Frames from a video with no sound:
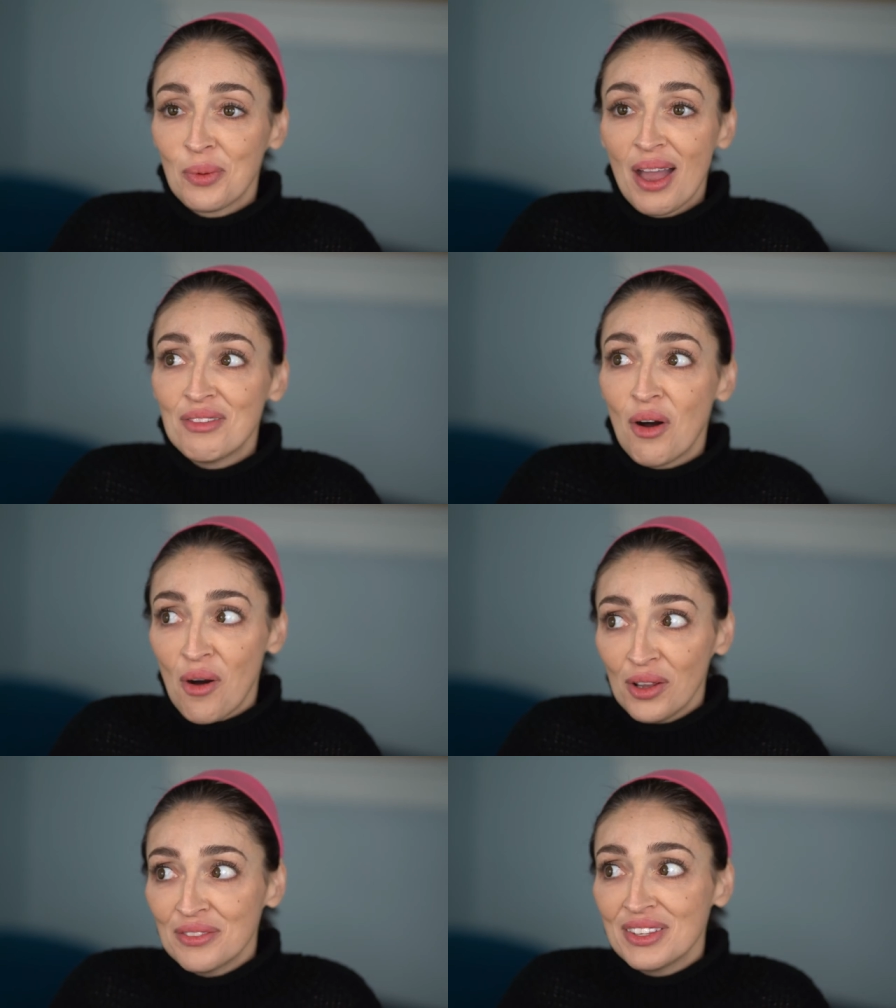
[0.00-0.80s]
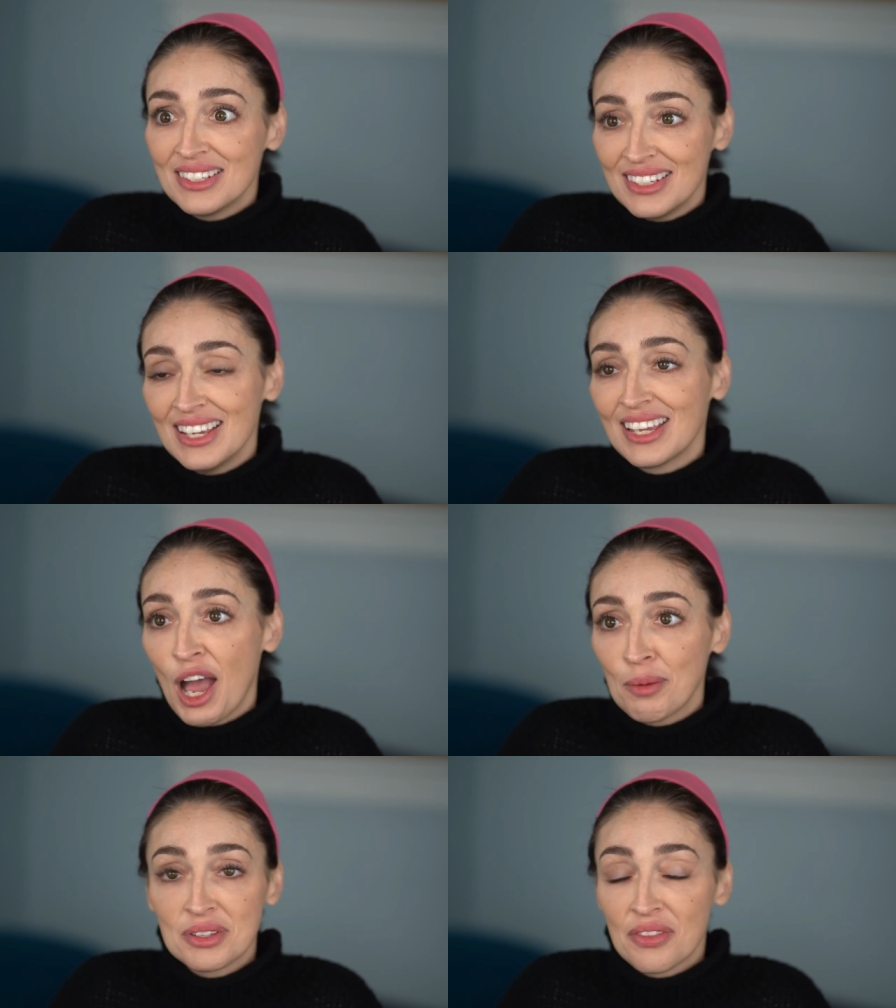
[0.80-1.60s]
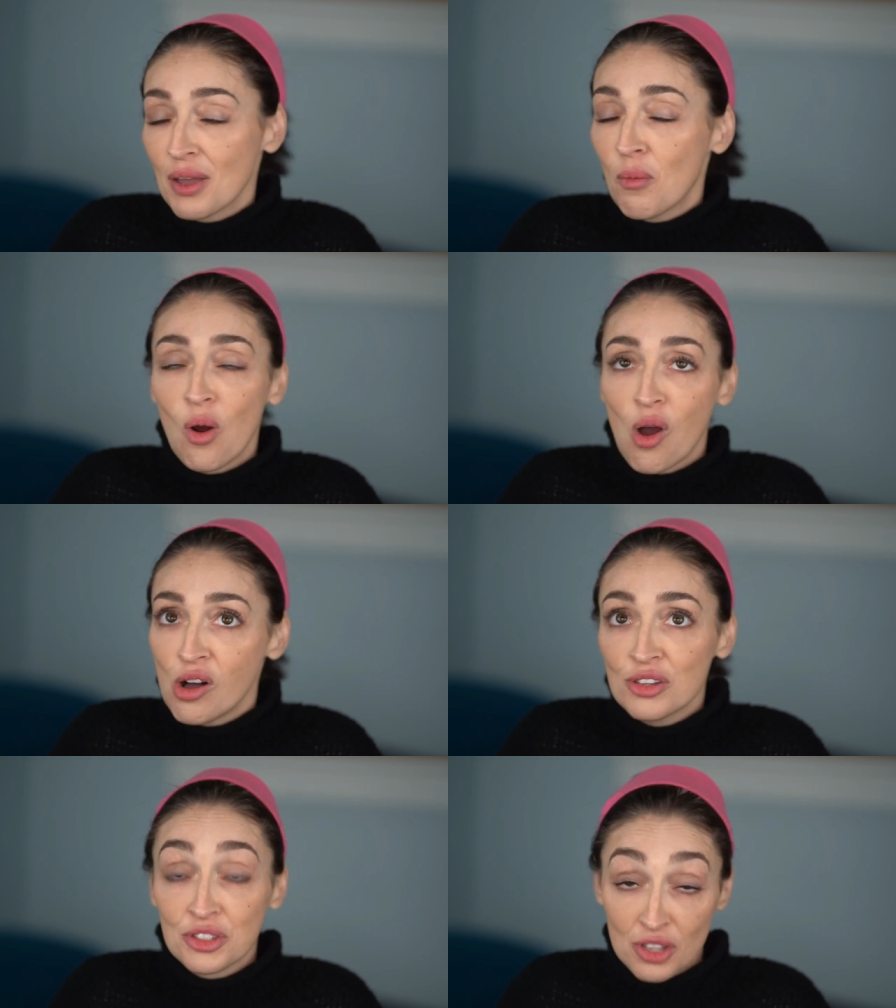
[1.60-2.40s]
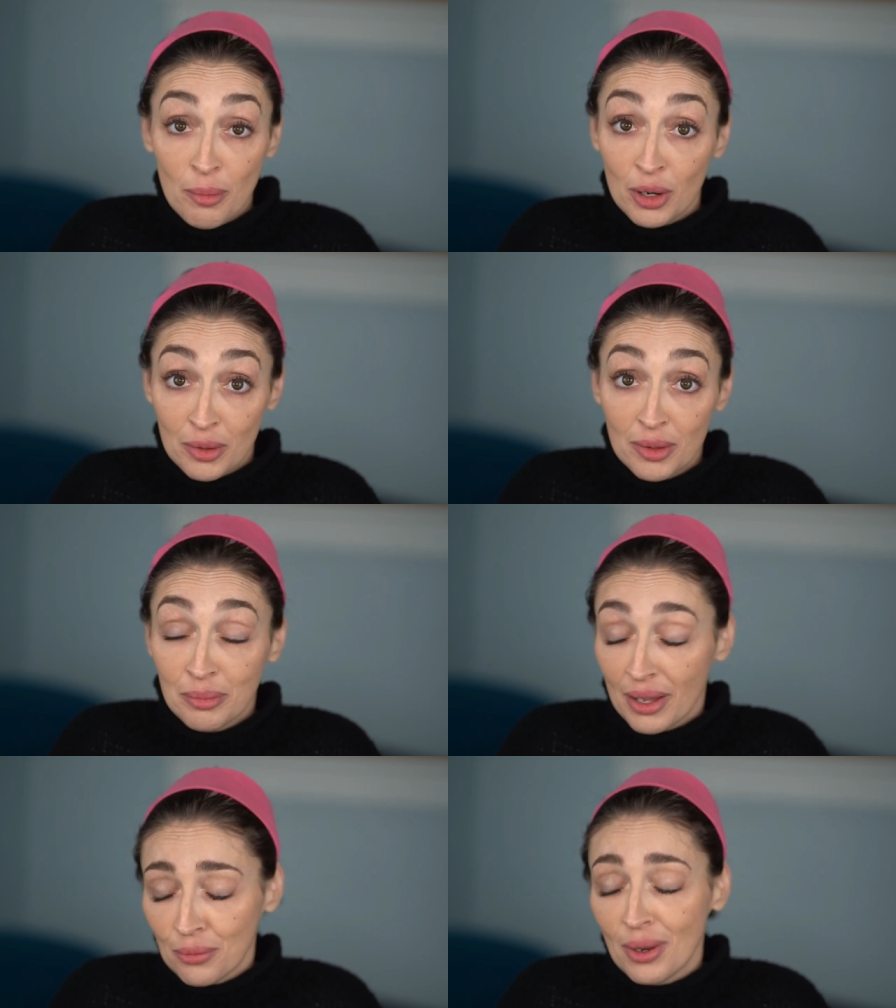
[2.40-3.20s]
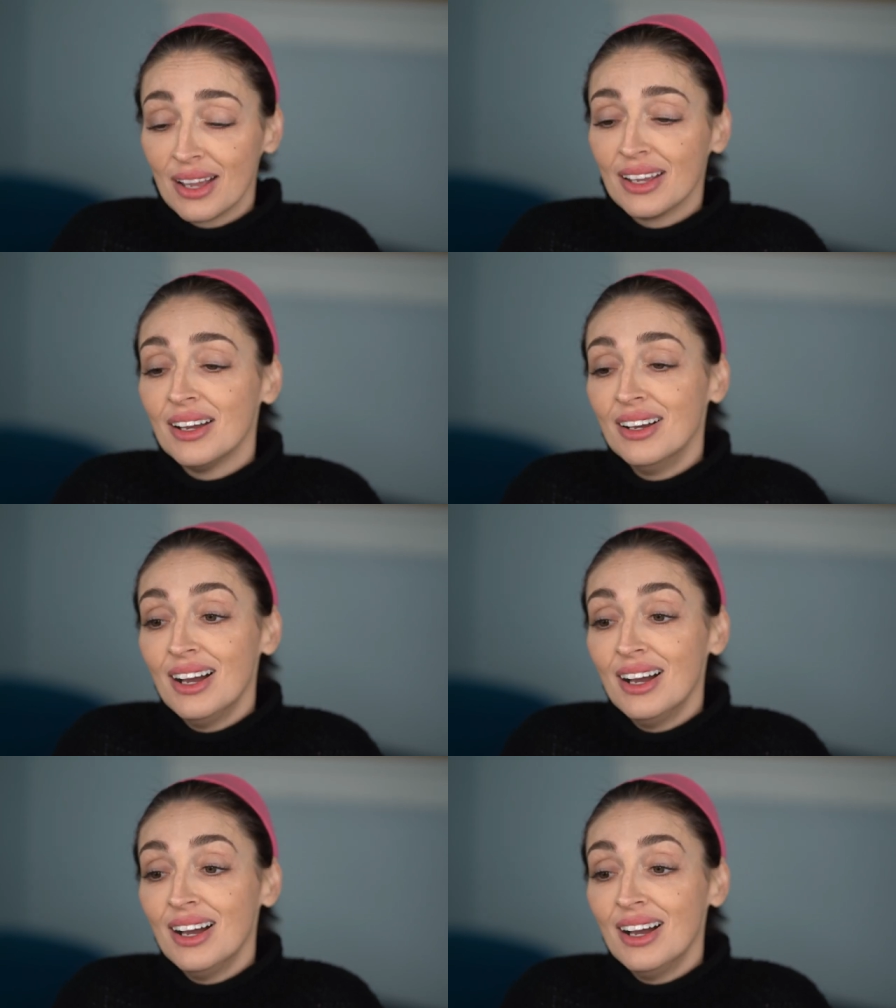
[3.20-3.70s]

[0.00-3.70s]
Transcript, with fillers: so we have all of these knit caps that they wore all summer, by the way.